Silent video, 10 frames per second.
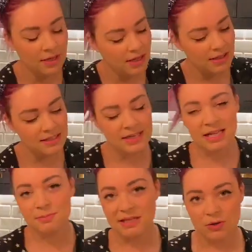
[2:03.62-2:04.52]
This
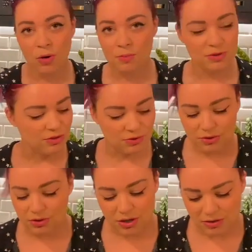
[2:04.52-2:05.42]
next bit's optional.
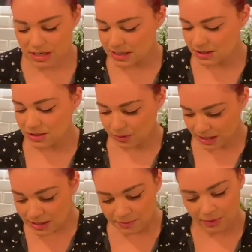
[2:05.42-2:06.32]
You don't need to do
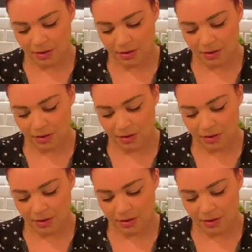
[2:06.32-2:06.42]
it,